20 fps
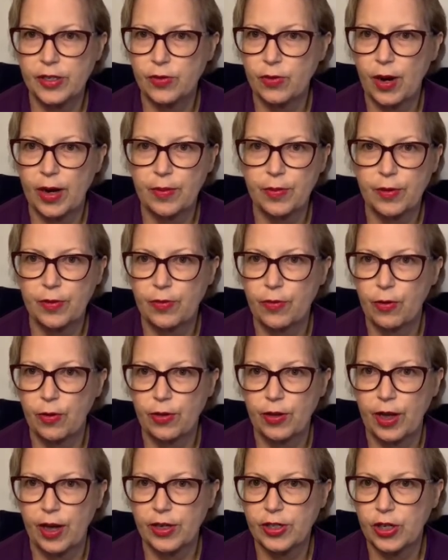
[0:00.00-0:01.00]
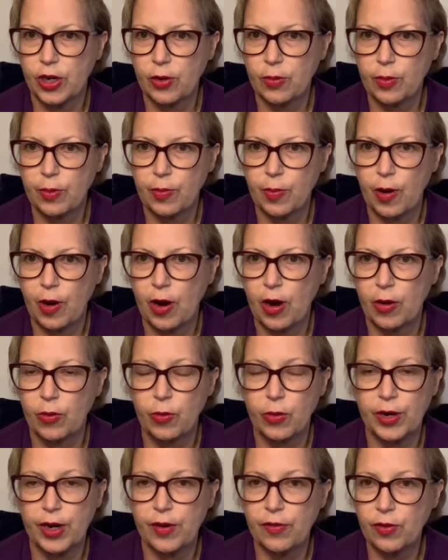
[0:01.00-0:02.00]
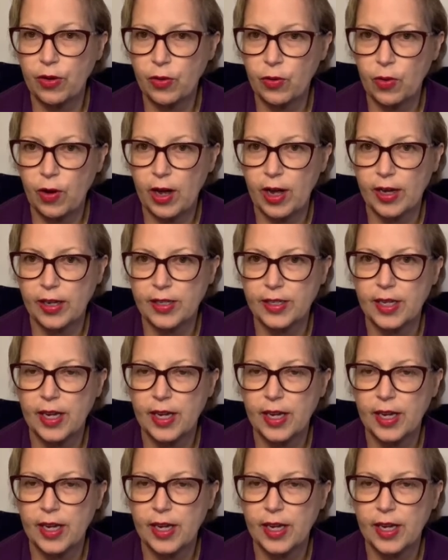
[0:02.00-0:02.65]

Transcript: right before the October bar, whenever it was,